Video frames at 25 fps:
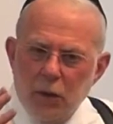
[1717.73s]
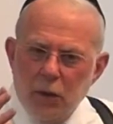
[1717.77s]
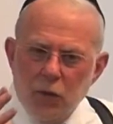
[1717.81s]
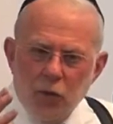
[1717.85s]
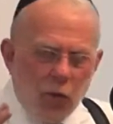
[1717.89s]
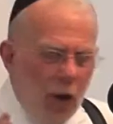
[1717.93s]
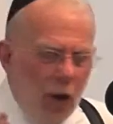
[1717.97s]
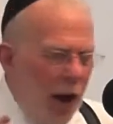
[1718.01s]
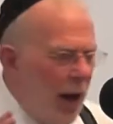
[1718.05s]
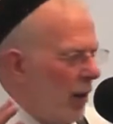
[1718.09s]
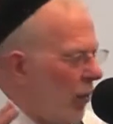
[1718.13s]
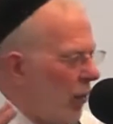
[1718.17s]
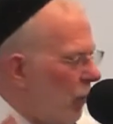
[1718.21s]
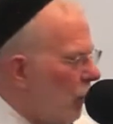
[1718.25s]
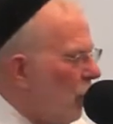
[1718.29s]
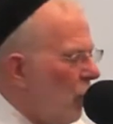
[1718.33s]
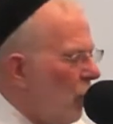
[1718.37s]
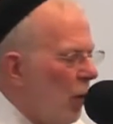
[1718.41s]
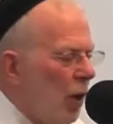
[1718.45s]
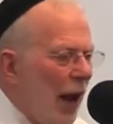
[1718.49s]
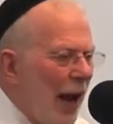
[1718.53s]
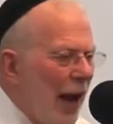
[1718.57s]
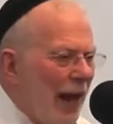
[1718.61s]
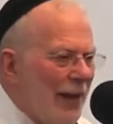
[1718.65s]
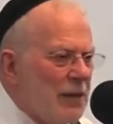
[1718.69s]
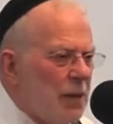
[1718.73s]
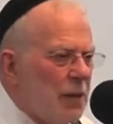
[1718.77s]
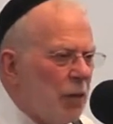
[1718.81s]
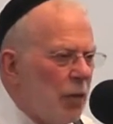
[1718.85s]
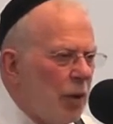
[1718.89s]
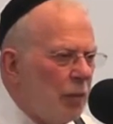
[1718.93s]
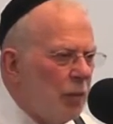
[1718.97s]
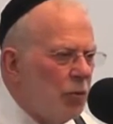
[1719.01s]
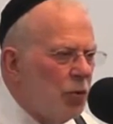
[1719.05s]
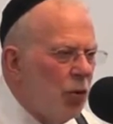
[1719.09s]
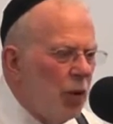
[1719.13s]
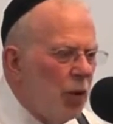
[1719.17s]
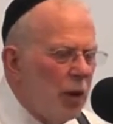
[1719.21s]
Right and wrong, that's what
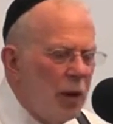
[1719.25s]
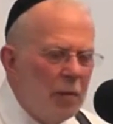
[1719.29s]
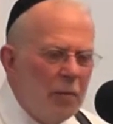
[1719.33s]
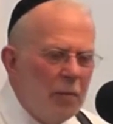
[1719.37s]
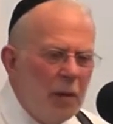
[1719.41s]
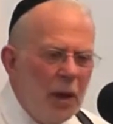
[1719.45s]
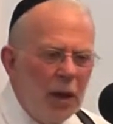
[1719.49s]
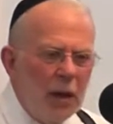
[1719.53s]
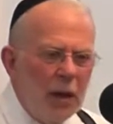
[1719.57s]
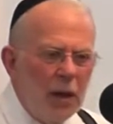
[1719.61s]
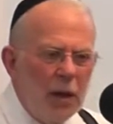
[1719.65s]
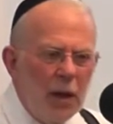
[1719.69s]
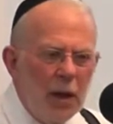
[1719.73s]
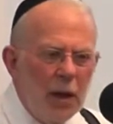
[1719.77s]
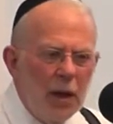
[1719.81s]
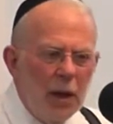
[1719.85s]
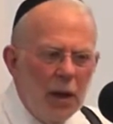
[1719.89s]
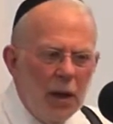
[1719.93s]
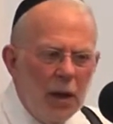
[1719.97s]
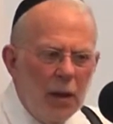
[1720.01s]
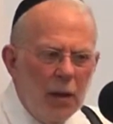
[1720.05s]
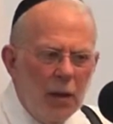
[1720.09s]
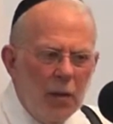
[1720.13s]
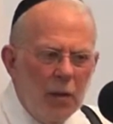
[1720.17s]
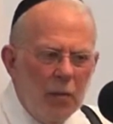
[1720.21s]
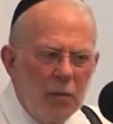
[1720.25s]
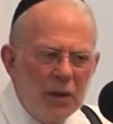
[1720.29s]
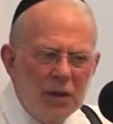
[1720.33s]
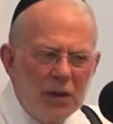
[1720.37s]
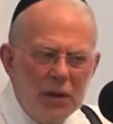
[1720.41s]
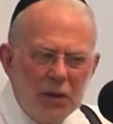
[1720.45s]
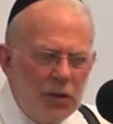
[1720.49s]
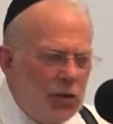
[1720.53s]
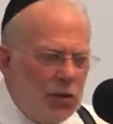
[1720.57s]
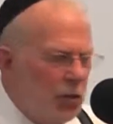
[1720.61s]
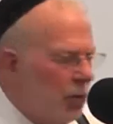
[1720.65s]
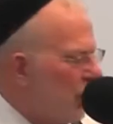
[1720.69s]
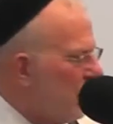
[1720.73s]
I'm talking about. But
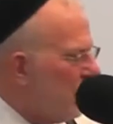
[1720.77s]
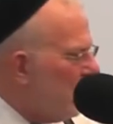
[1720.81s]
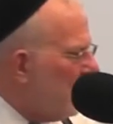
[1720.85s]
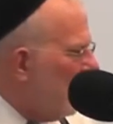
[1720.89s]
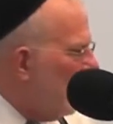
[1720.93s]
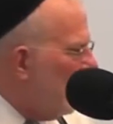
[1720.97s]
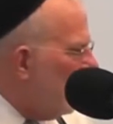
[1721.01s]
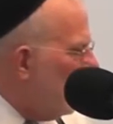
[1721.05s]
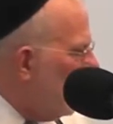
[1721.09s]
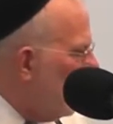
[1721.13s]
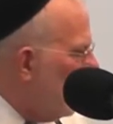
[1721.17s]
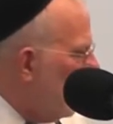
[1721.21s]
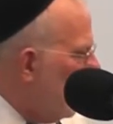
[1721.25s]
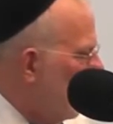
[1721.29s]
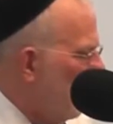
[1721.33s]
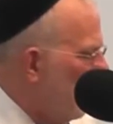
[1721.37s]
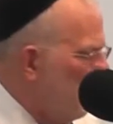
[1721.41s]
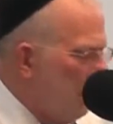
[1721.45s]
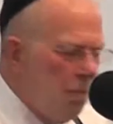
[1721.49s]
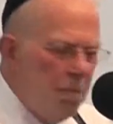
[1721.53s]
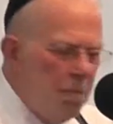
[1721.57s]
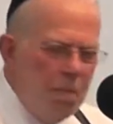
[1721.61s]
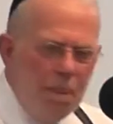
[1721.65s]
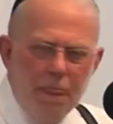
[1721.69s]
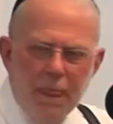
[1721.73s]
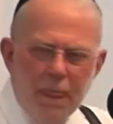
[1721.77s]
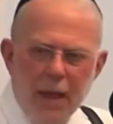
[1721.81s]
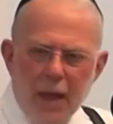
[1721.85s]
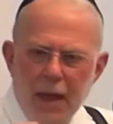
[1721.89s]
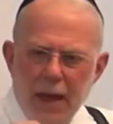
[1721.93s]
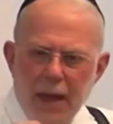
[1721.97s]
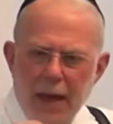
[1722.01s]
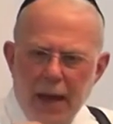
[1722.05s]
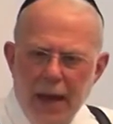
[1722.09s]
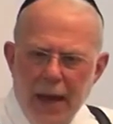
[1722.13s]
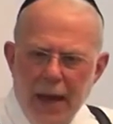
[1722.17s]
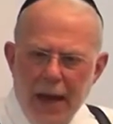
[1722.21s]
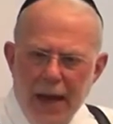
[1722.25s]
this Jewish kid,
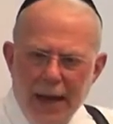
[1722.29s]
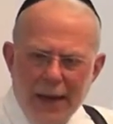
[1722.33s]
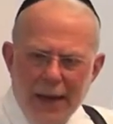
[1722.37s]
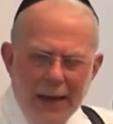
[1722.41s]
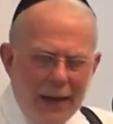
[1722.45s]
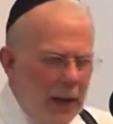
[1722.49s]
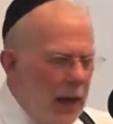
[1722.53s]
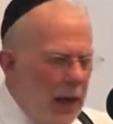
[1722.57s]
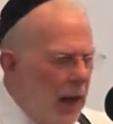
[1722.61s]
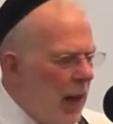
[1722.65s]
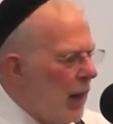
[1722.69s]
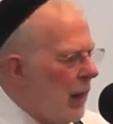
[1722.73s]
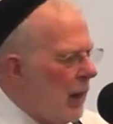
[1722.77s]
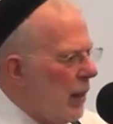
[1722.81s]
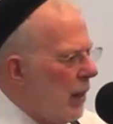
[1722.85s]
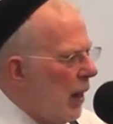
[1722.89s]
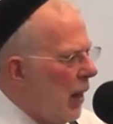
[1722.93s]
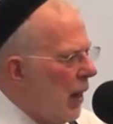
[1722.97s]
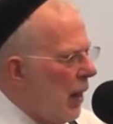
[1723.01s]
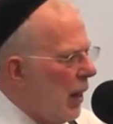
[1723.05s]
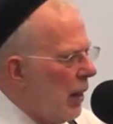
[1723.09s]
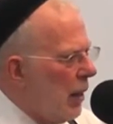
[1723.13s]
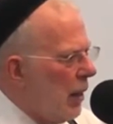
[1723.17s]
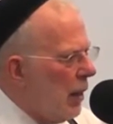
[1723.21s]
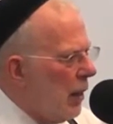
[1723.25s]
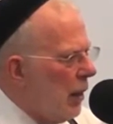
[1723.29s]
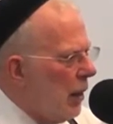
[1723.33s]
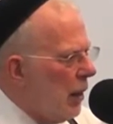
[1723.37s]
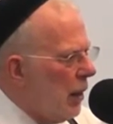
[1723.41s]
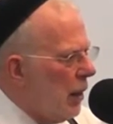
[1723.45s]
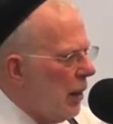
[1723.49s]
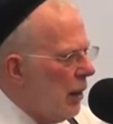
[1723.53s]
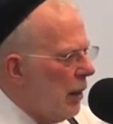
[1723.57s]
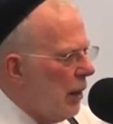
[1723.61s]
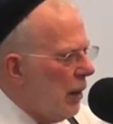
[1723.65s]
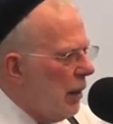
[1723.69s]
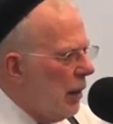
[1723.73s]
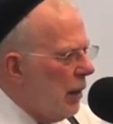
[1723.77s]
and, and, and
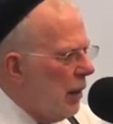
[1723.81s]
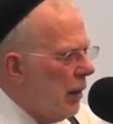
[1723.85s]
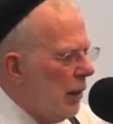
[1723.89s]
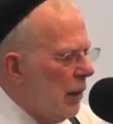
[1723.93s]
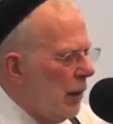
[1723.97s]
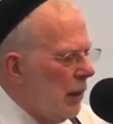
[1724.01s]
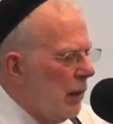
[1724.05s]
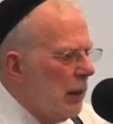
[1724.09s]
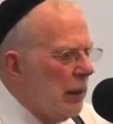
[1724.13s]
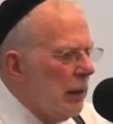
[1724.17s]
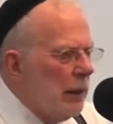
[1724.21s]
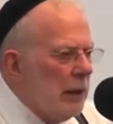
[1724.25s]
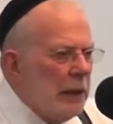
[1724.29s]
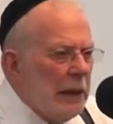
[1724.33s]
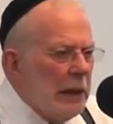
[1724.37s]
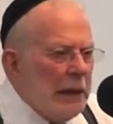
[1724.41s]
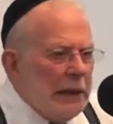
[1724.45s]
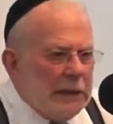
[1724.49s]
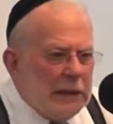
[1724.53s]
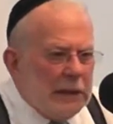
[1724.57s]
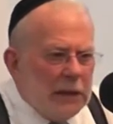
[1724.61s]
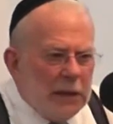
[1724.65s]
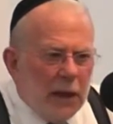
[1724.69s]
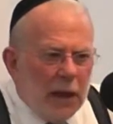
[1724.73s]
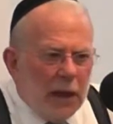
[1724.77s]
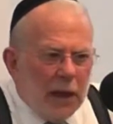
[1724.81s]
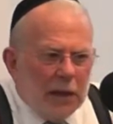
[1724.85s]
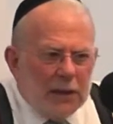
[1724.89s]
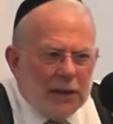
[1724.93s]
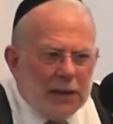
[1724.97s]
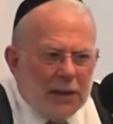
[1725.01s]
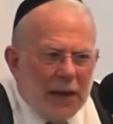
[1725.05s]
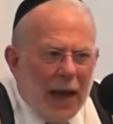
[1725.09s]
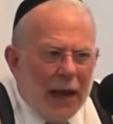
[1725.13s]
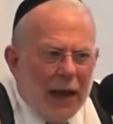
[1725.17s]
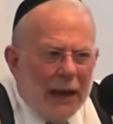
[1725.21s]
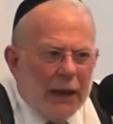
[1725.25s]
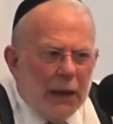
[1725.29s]
it, it's
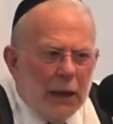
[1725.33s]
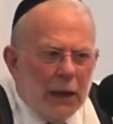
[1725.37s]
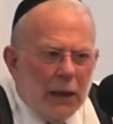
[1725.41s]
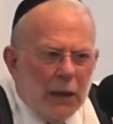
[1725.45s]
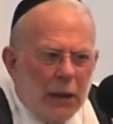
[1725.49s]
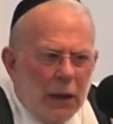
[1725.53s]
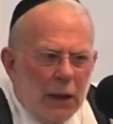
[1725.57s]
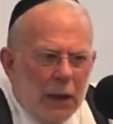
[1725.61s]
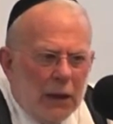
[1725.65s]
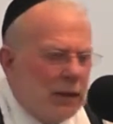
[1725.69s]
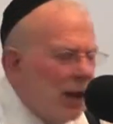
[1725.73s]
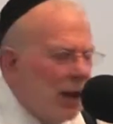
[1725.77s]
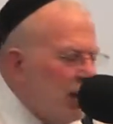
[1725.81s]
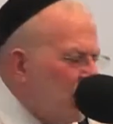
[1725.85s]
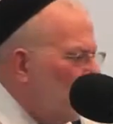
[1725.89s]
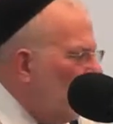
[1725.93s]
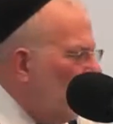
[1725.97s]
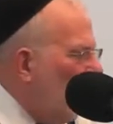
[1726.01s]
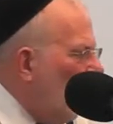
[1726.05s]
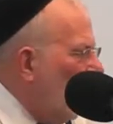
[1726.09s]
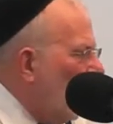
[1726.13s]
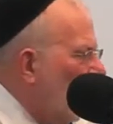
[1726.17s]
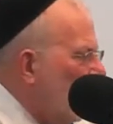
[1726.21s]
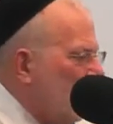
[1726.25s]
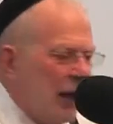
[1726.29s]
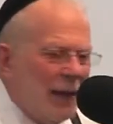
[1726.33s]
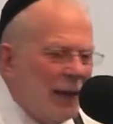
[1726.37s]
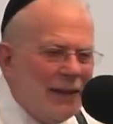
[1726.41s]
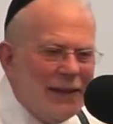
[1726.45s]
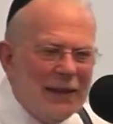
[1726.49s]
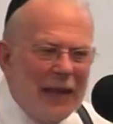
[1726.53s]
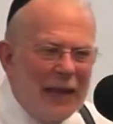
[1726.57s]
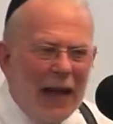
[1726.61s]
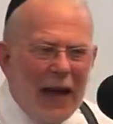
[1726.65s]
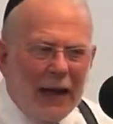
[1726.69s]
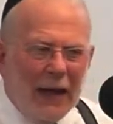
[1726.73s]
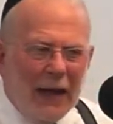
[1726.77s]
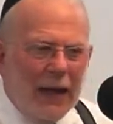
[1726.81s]
not, it doesn't work.
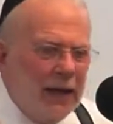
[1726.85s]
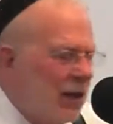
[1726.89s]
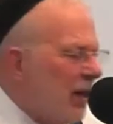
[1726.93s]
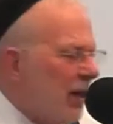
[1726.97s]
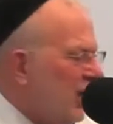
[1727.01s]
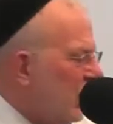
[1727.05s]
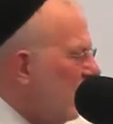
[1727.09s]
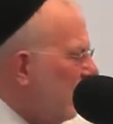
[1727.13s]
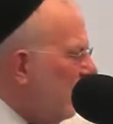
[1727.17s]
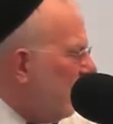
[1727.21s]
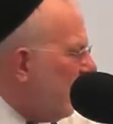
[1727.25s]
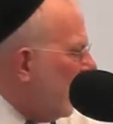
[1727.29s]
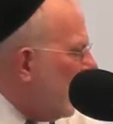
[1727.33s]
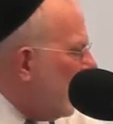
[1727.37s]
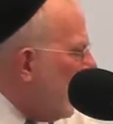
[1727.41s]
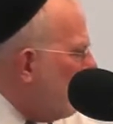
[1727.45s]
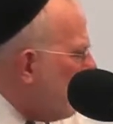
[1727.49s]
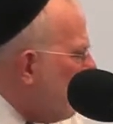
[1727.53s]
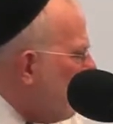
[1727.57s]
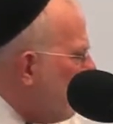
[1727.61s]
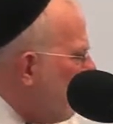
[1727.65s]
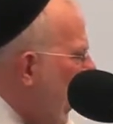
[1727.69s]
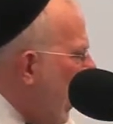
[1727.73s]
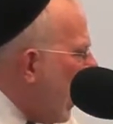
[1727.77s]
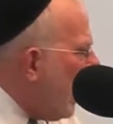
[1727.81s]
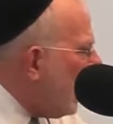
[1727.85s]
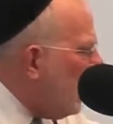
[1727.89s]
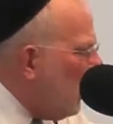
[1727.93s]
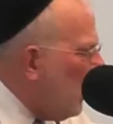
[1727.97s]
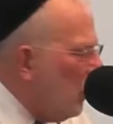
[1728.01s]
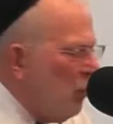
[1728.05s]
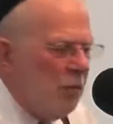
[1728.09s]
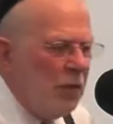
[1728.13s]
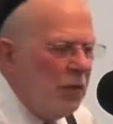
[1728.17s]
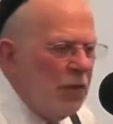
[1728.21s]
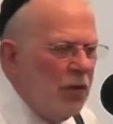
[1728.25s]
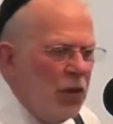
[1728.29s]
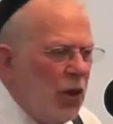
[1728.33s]
It's not, it doesn't fill up the
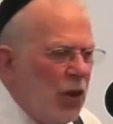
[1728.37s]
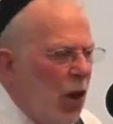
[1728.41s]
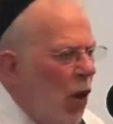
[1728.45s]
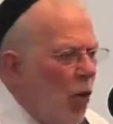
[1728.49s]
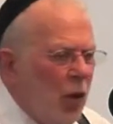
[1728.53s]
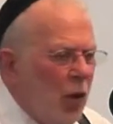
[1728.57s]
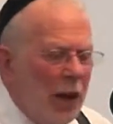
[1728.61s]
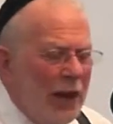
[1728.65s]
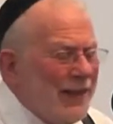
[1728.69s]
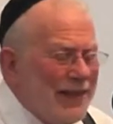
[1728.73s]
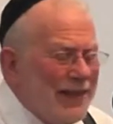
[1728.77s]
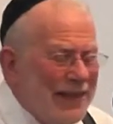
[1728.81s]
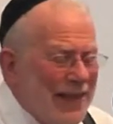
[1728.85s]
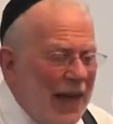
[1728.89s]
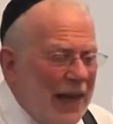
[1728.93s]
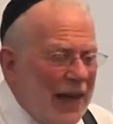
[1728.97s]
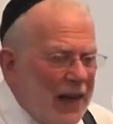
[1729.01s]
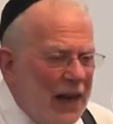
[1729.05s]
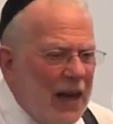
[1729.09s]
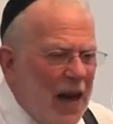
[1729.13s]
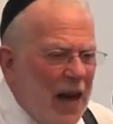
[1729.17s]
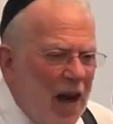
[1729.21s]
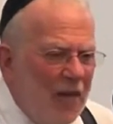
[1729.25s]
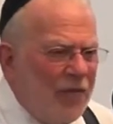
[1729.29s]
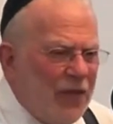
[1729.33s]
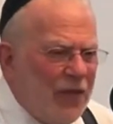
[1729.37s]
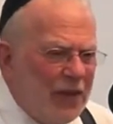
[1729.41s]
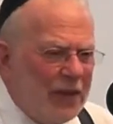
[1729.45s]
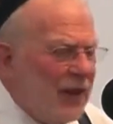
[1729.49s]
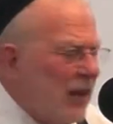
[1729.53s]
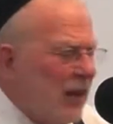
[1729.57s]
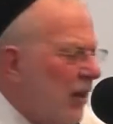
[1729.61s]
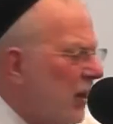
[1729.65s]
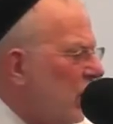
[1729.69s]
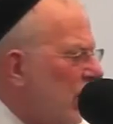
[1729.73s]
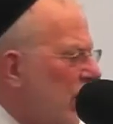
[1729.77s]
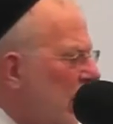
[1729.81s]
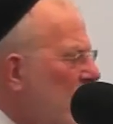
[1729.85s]
vacuum. No, it's not enough. It
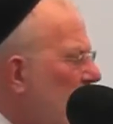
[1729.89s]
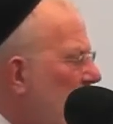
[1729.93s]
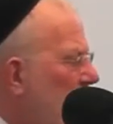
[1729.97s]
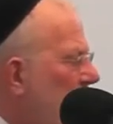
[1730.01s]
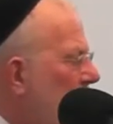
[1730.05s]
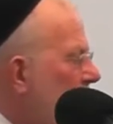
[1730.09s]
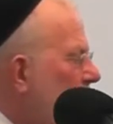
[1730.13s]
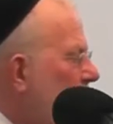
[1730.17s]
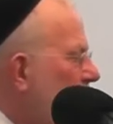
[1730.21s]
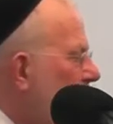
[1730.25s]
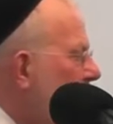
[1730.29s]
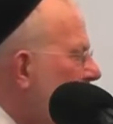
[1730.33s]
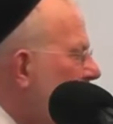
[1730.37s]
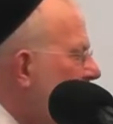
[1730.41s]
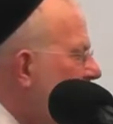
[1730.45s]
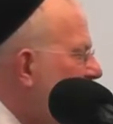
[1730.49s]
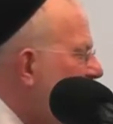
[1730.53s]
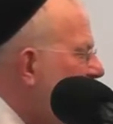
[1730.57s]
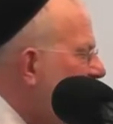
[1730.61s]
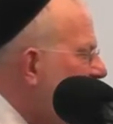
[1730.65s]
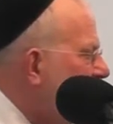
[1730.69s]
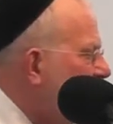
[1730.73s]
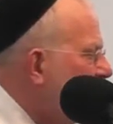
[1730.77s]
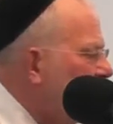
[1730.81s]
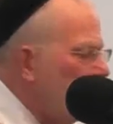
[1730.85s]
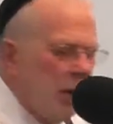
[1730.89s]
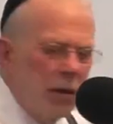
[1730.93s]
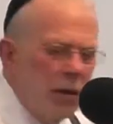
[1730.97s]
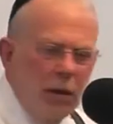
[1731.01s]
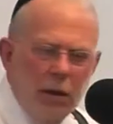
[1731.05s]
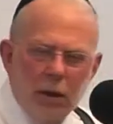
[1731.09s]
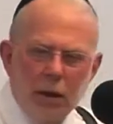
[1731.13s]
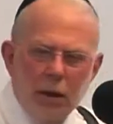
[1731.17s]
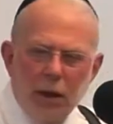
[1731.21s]
didn't, it's not there.